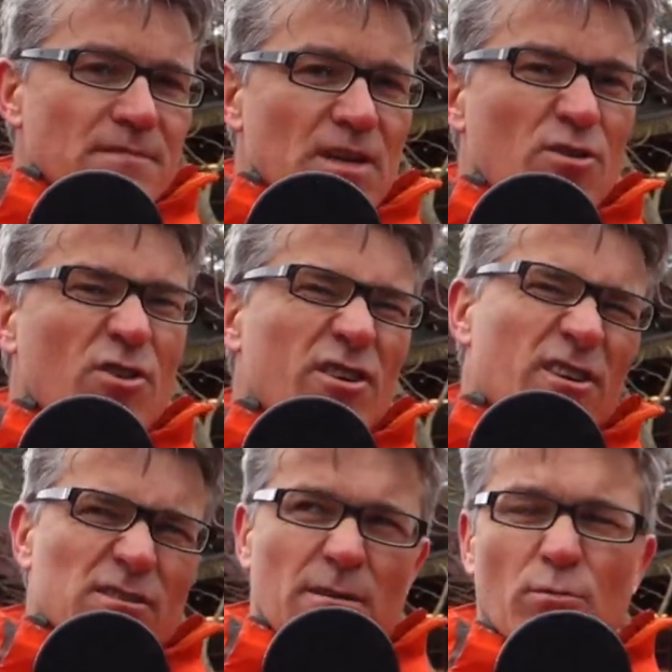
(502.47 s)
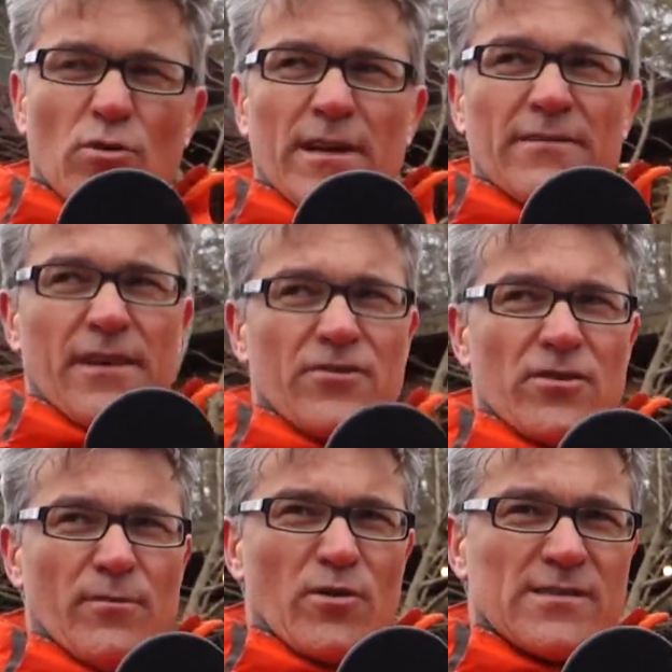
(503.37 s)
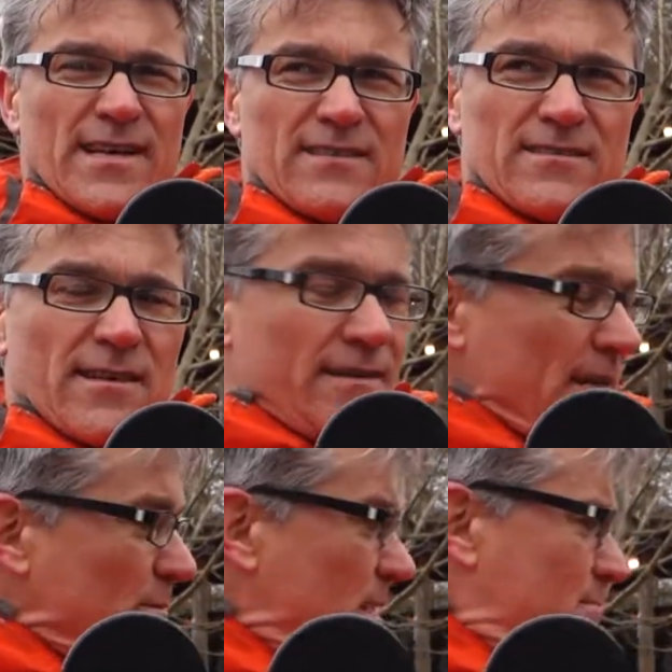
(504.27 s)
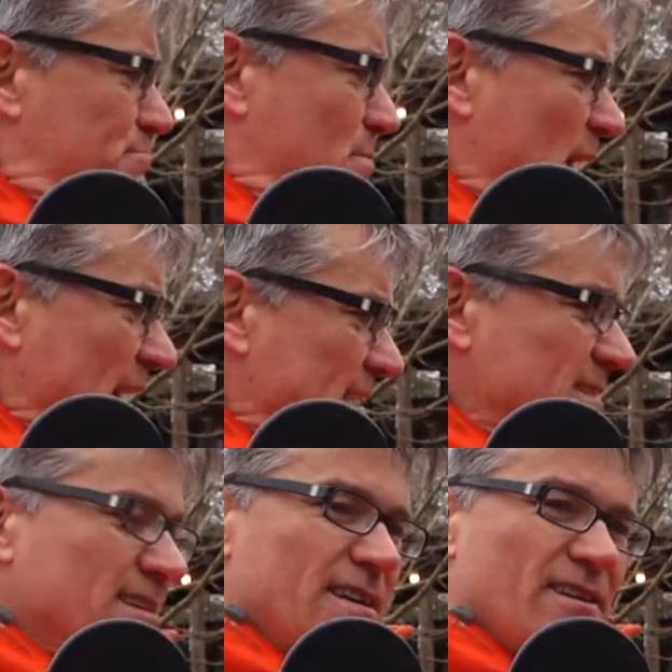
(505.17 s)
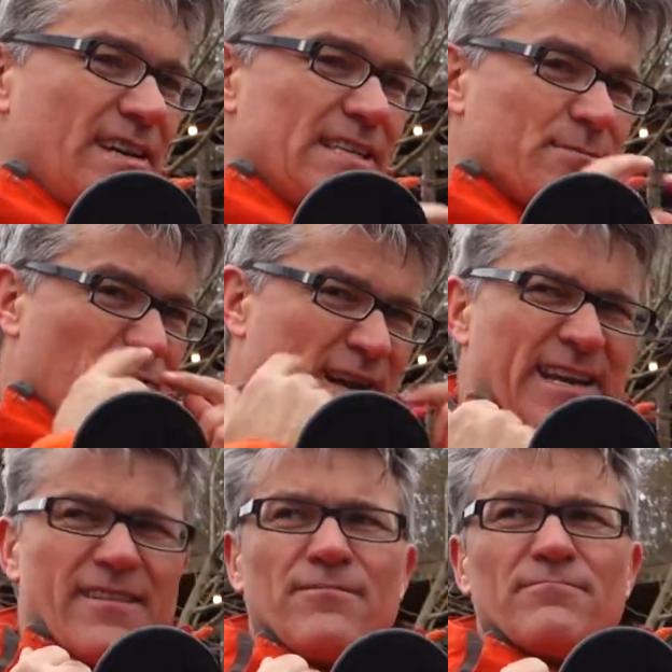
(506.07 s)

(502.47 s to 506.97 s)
You could use a more conventional motorcycle style helmet, but you need to breathe.